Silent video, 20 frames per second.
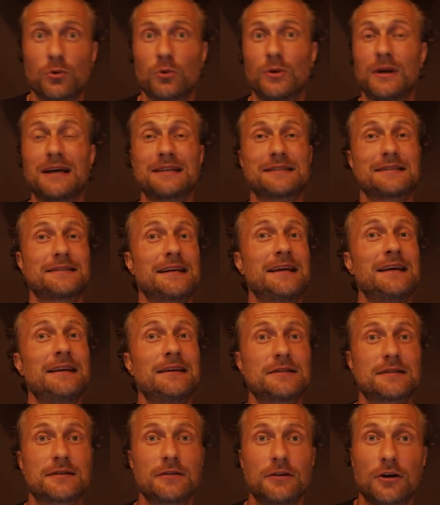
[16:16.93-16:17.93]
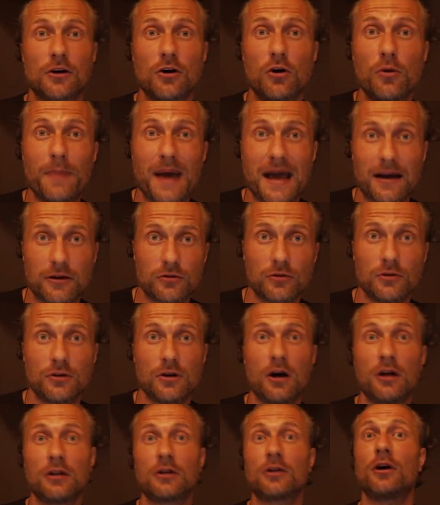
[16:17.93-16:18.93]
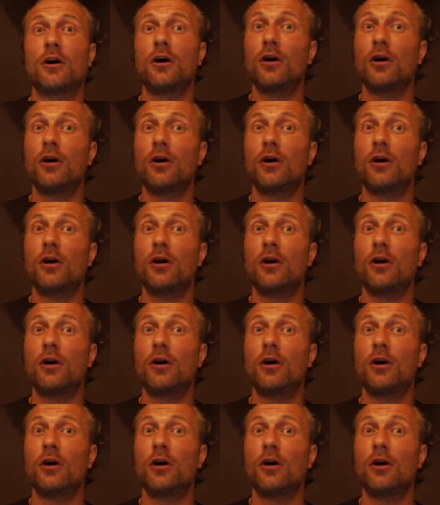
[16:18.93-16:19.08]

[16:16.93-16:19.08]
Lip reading: We're not saying it's going to go back to $1,